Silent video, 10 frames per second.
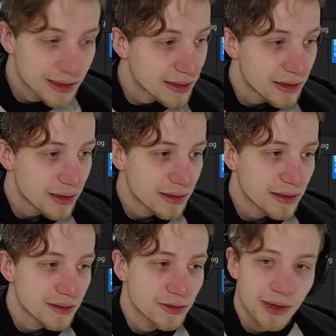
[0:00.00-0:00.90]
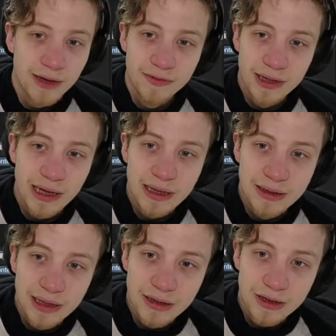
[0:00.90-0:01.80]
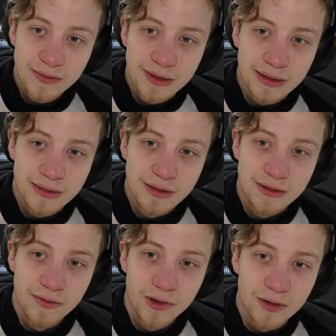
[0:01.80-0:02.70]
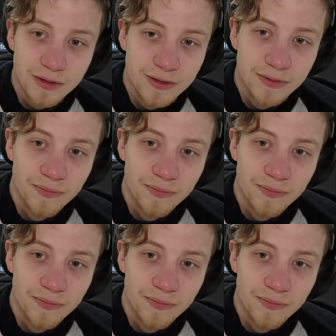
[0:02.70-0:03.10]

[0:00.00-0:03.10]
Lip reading: It literally doesn't do anything. I can get rid of the text and it still works.